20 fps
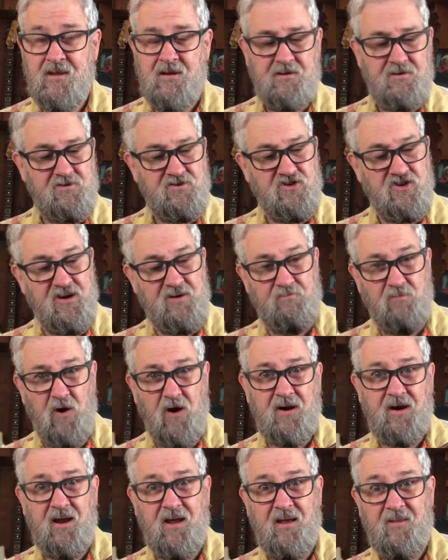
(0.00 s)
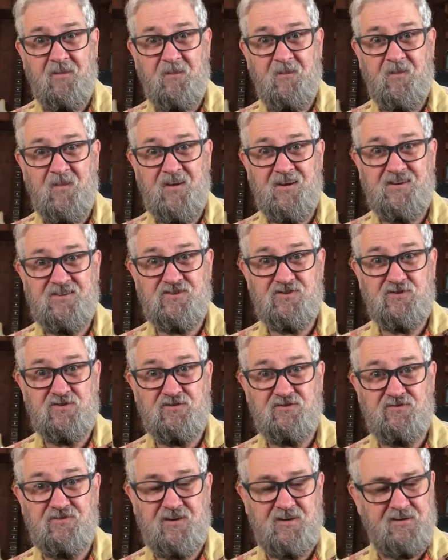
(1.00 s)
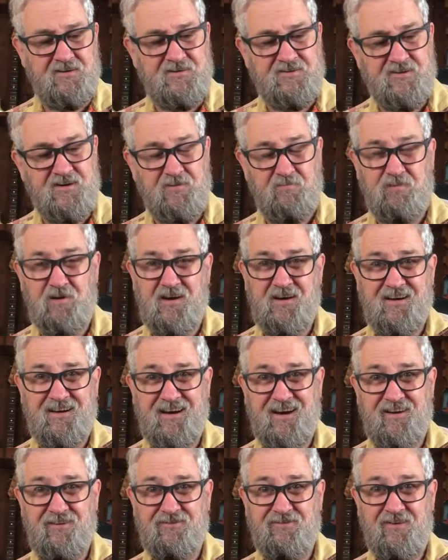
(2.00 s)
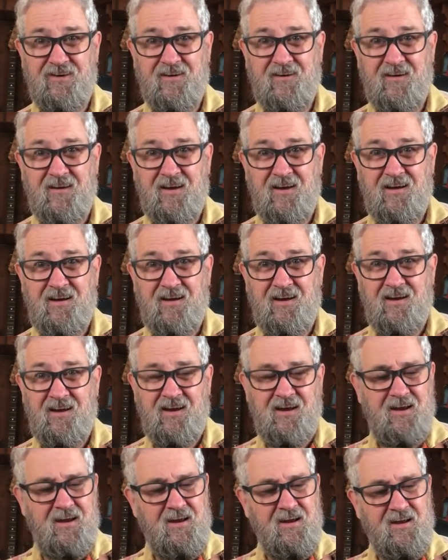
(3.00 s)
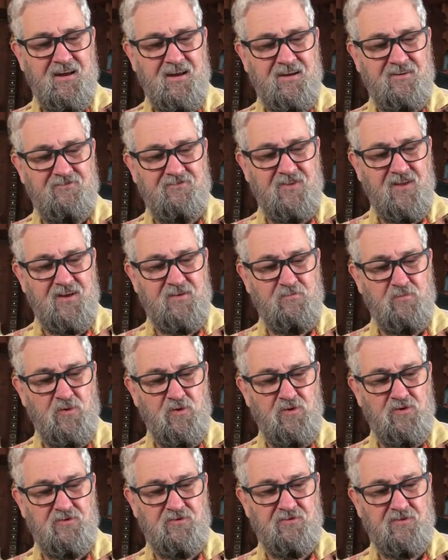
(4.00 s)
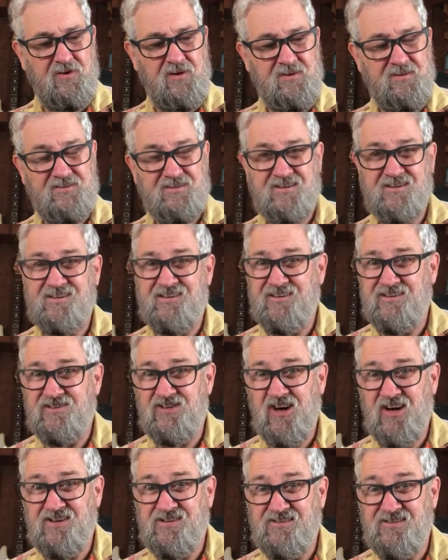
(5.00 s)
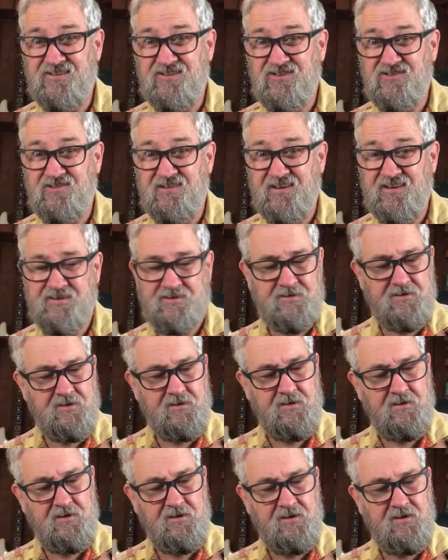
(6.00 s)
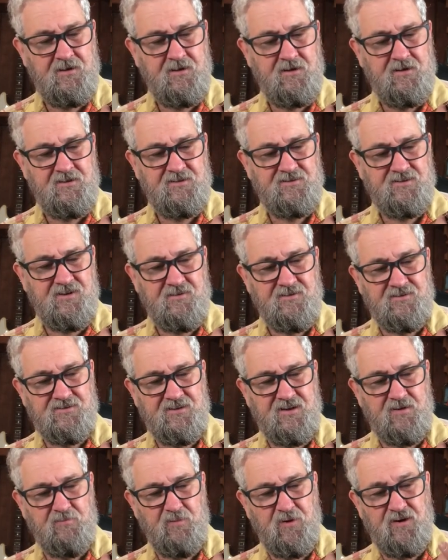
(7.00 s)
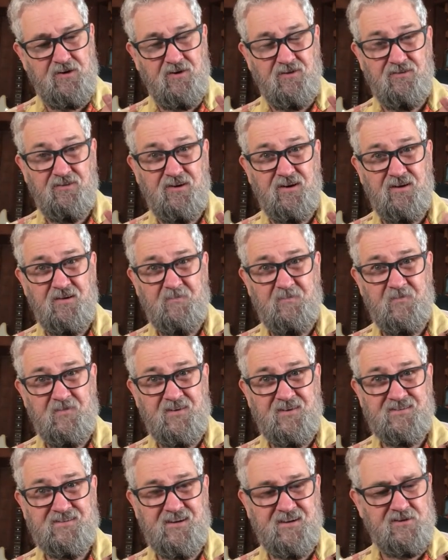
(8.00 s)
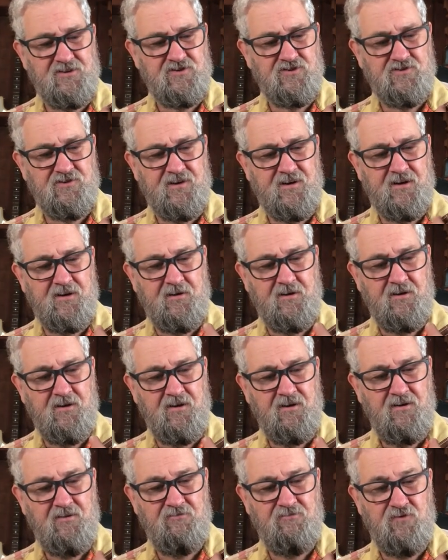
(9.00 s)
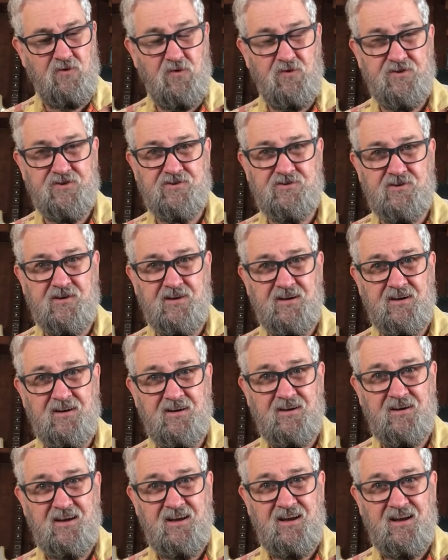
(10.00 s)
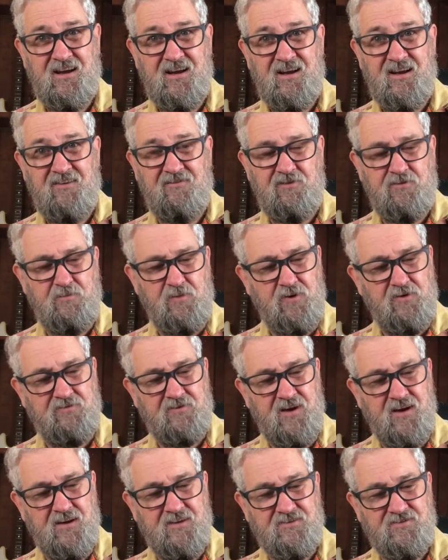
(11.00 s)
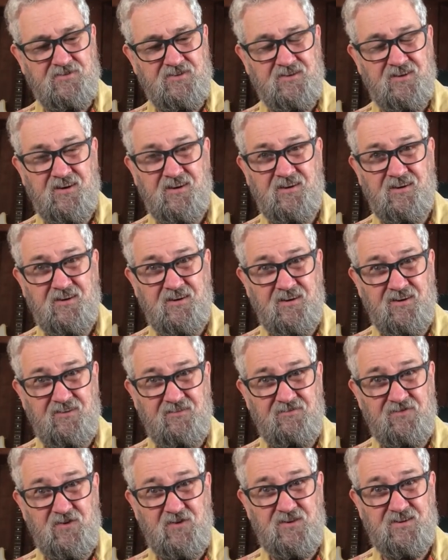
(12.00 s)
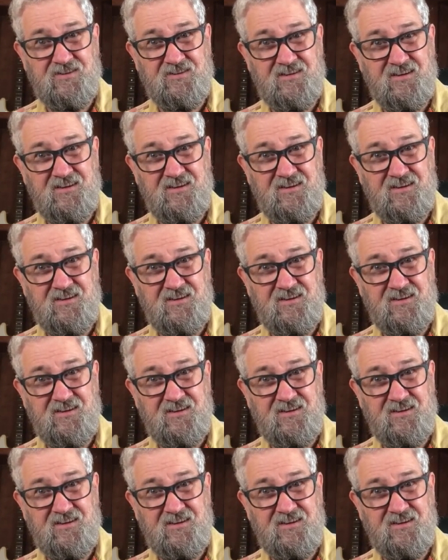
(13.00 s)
G minor, these two fingers that are playing F, if they move to the adjacent strings, so instead of being on the second string, fourth string, if you move down to the first